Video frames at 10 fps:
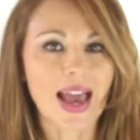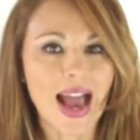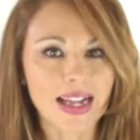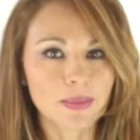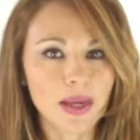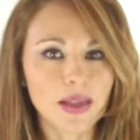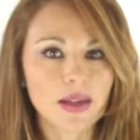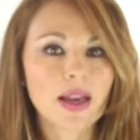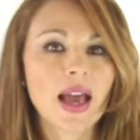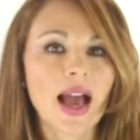
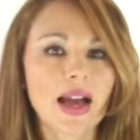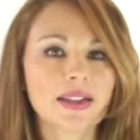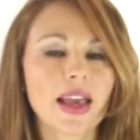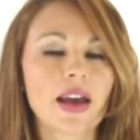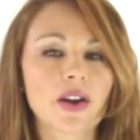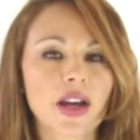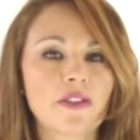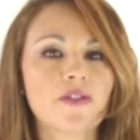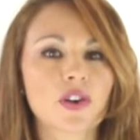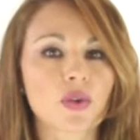
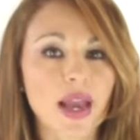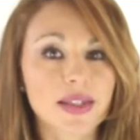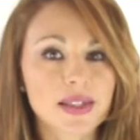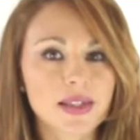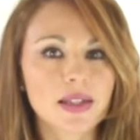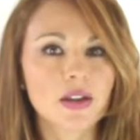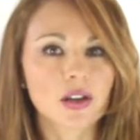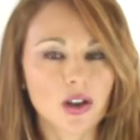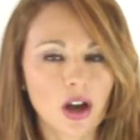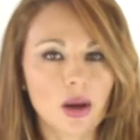
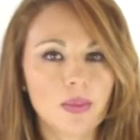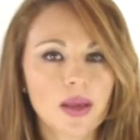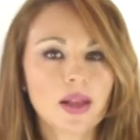admin@erikaferenci.com,